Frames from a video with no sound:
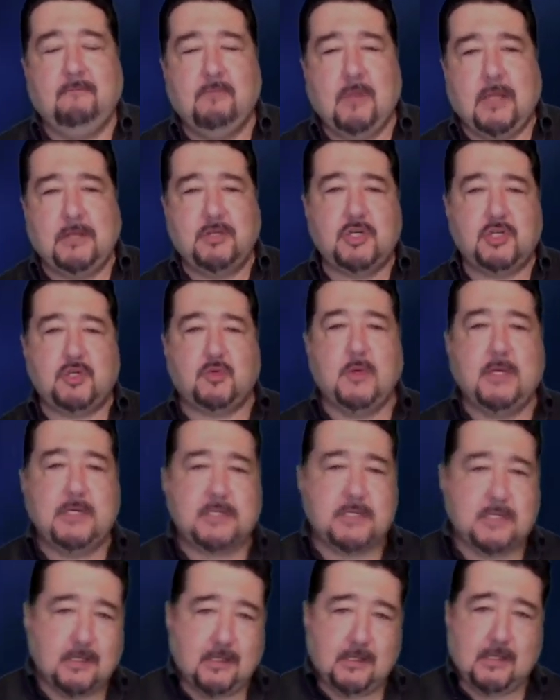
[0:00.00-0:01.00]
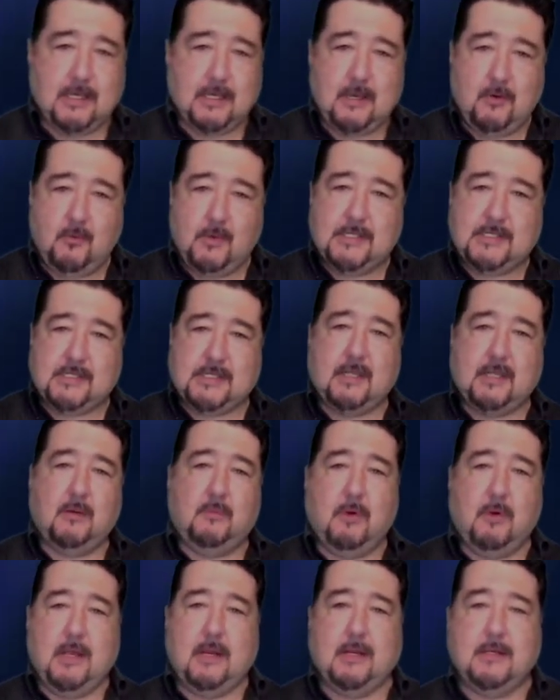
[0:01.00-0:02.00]
And just recently, we
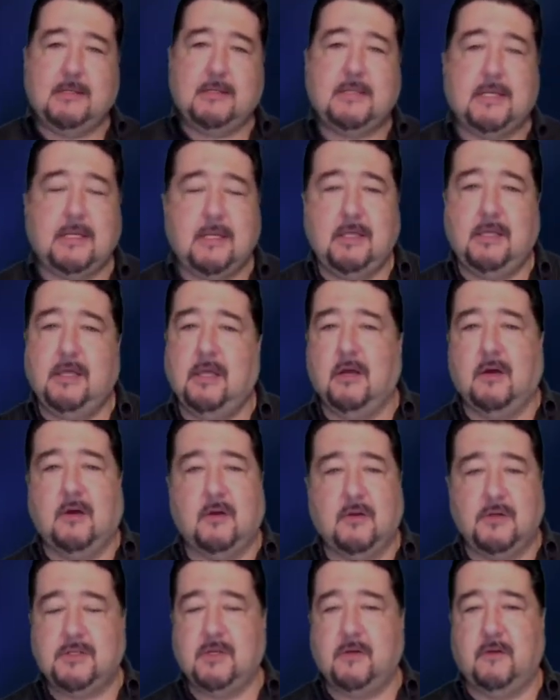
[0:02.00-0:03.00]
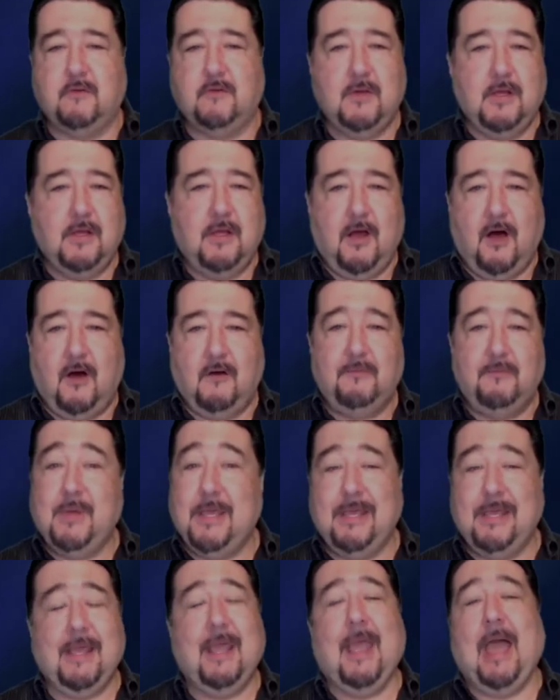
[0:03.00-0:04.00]
celebrated ten years of, of
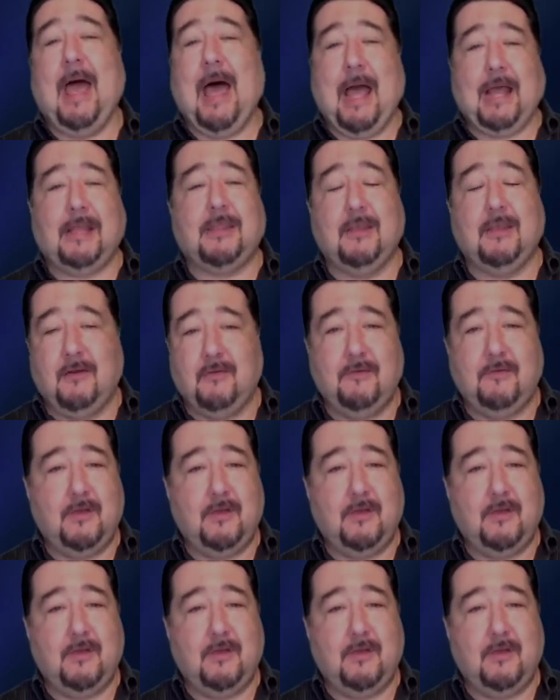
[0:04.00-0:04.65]
being active.